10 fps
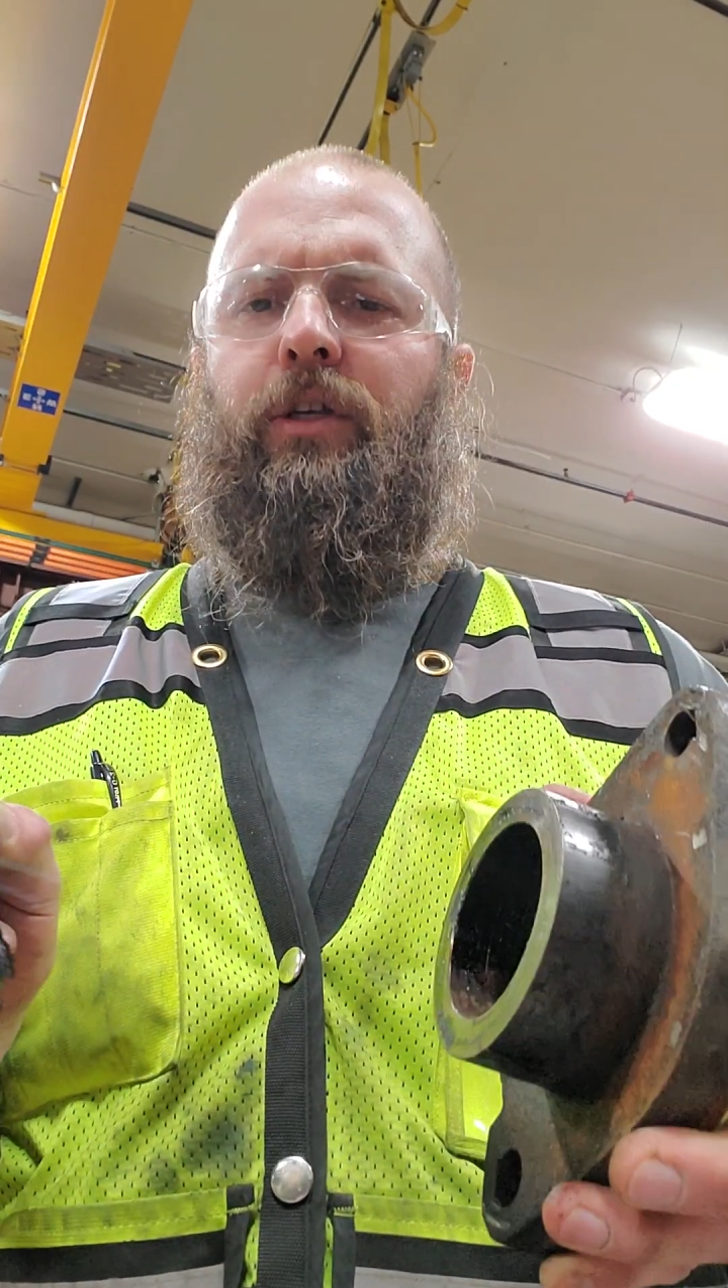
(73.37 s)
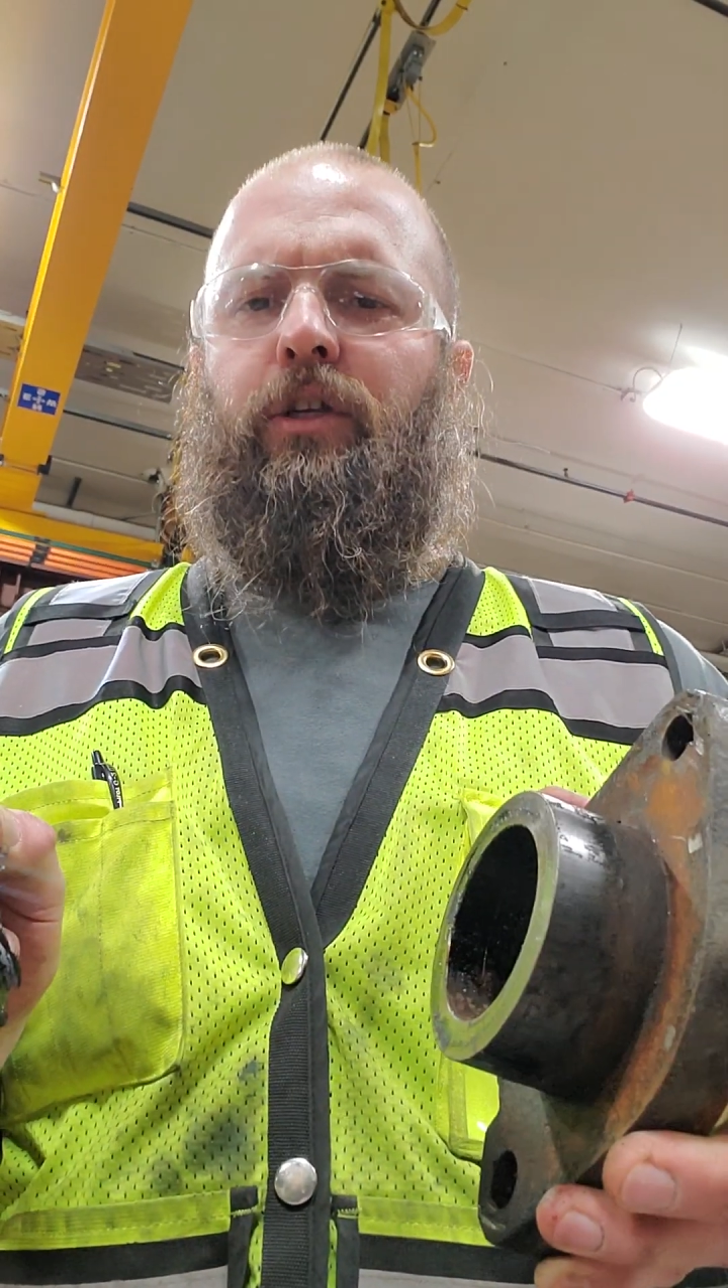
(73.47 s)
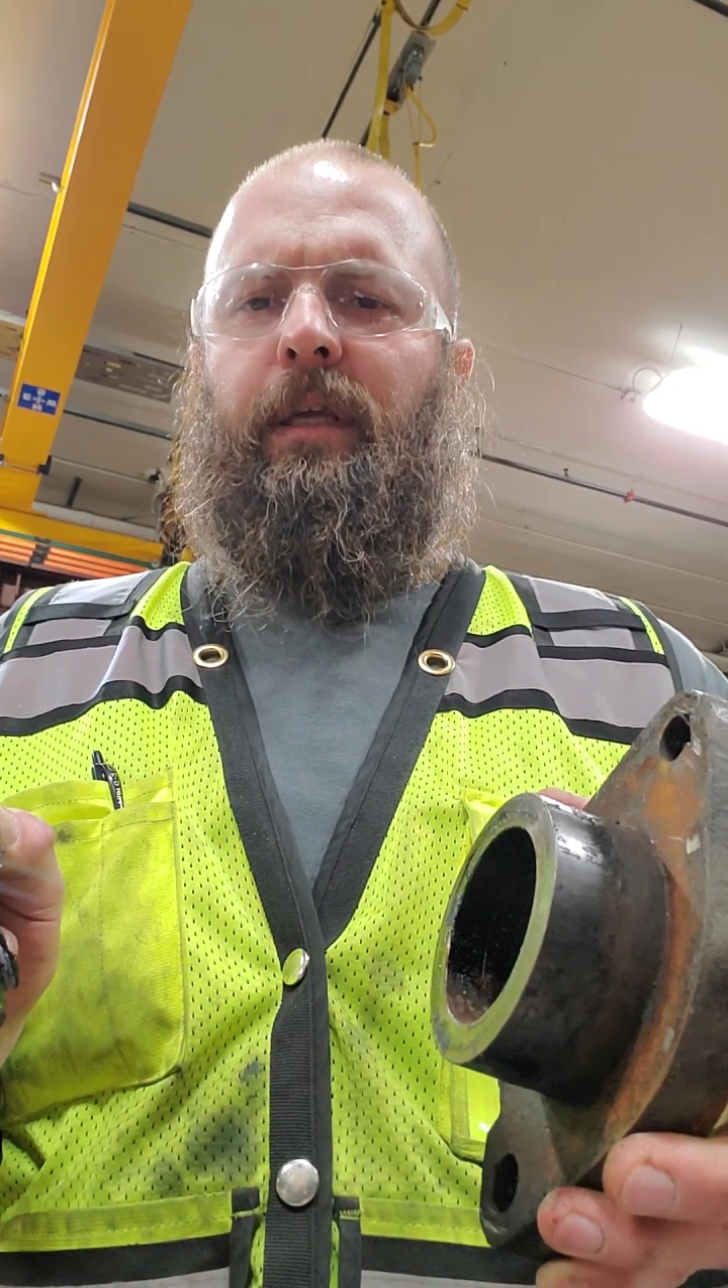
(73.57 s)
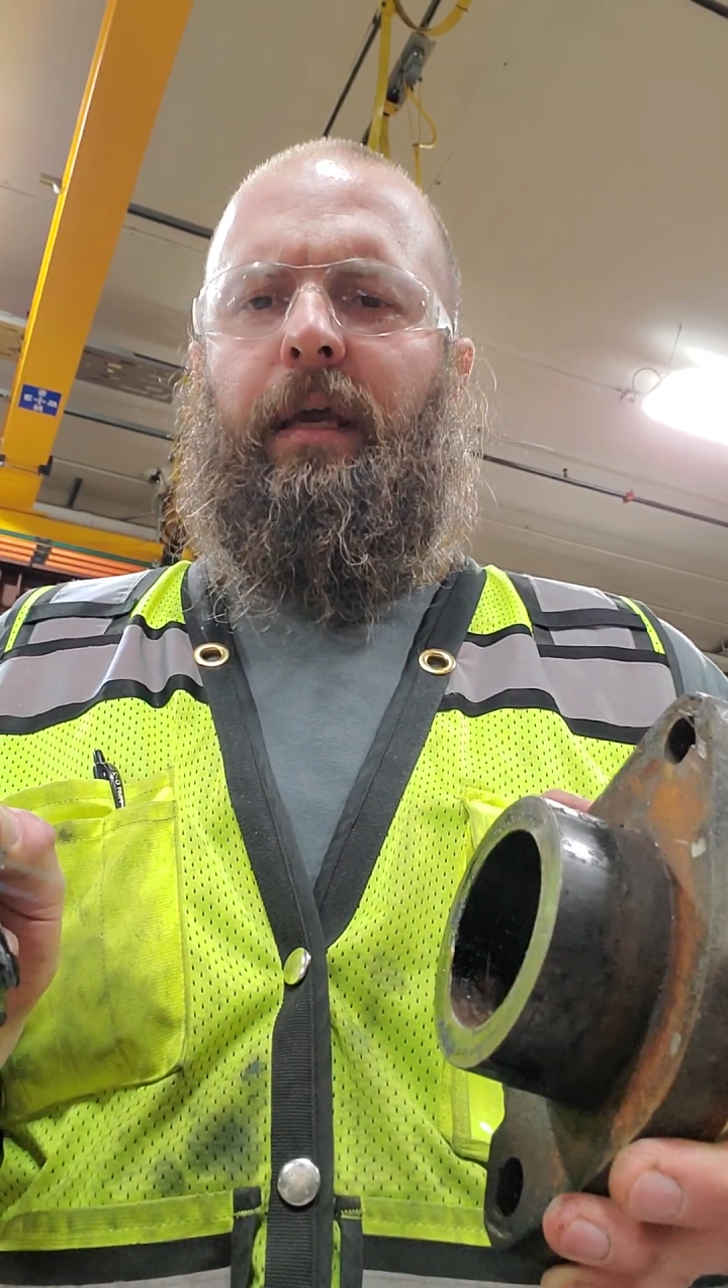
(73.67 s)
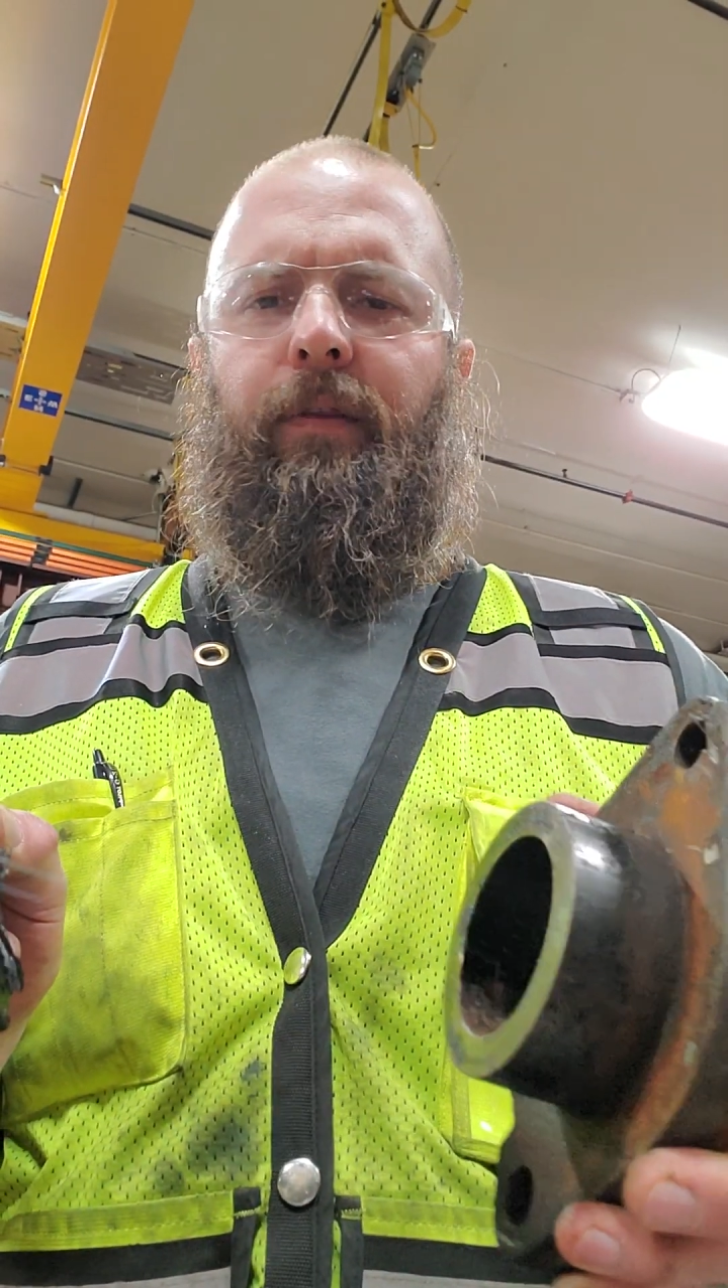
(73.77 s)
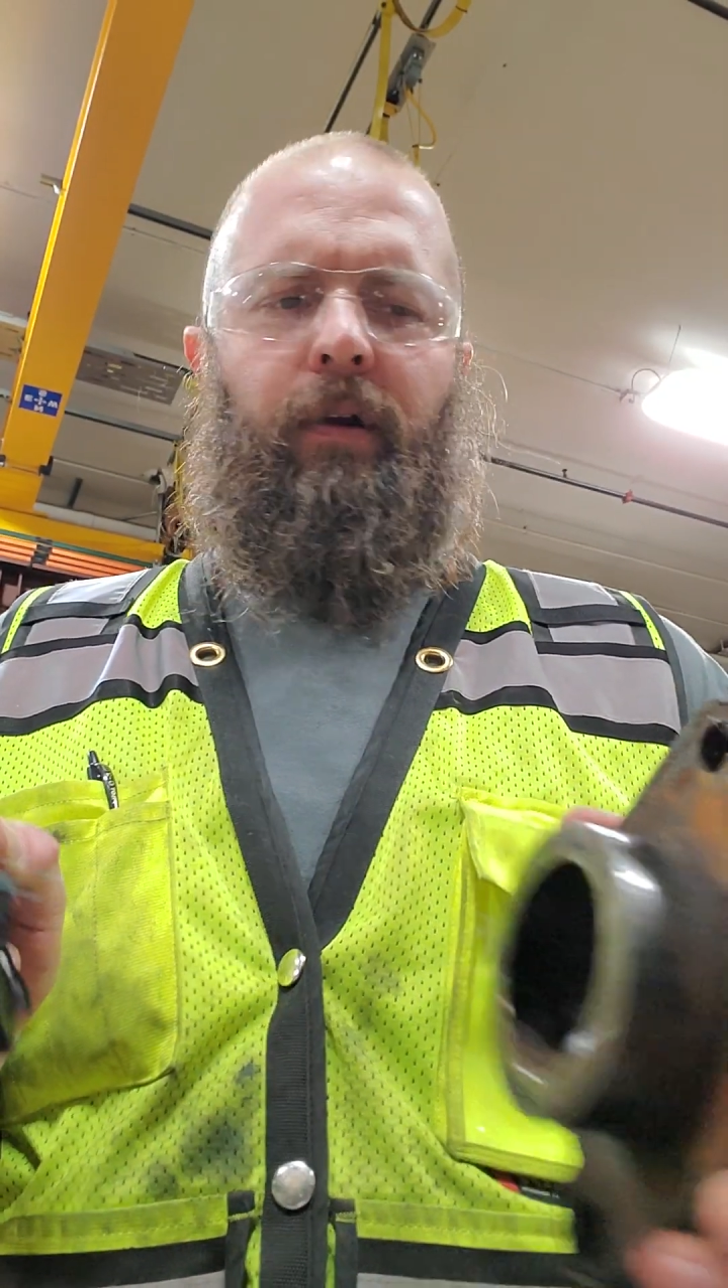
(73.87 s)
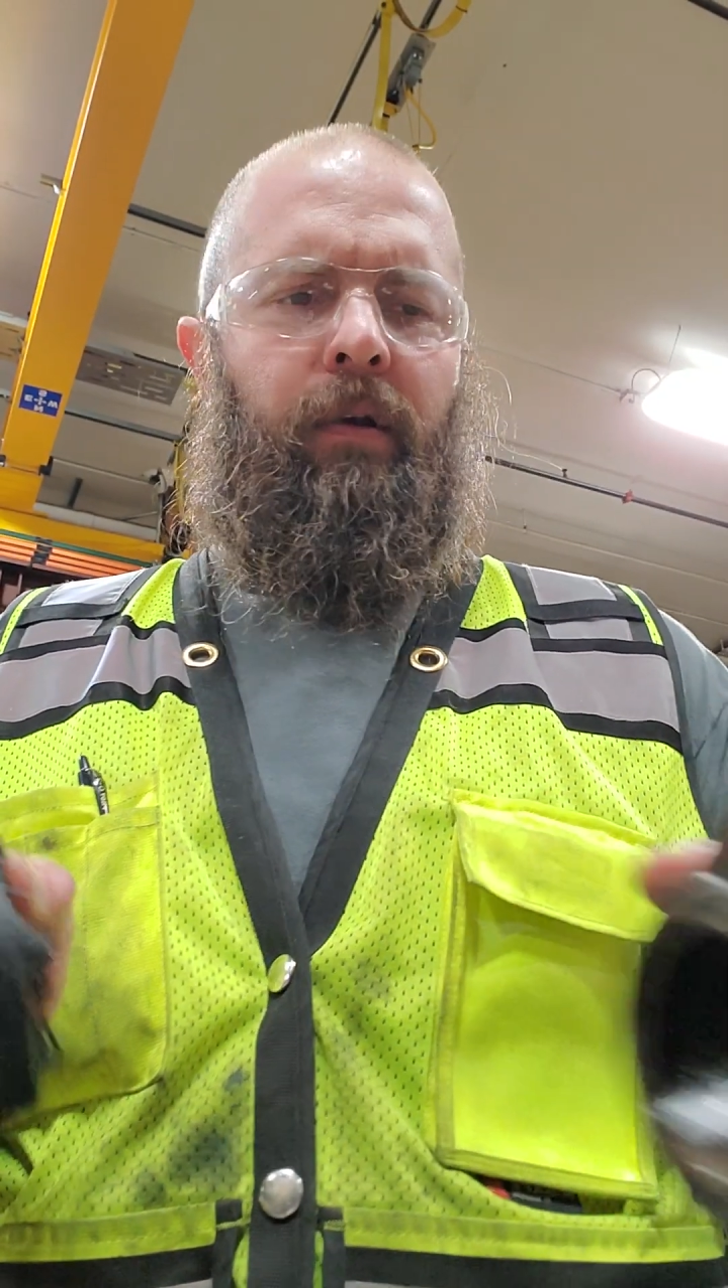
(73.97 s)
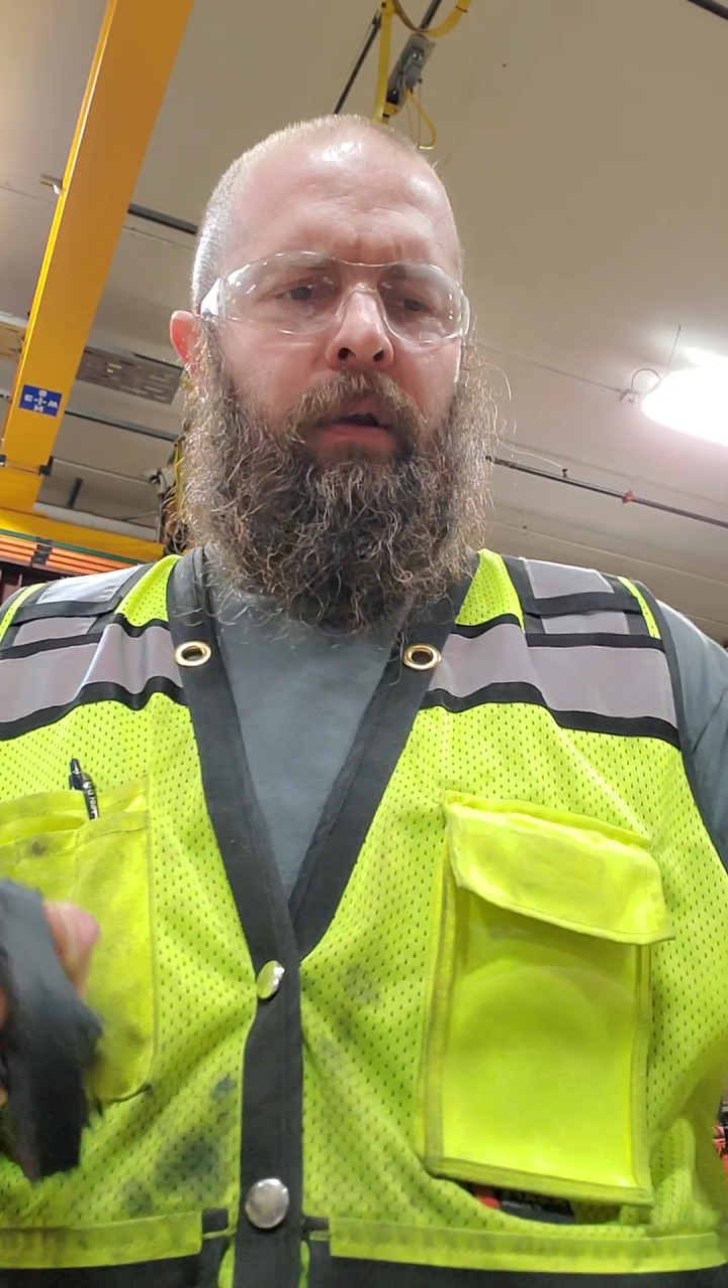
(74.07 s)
together,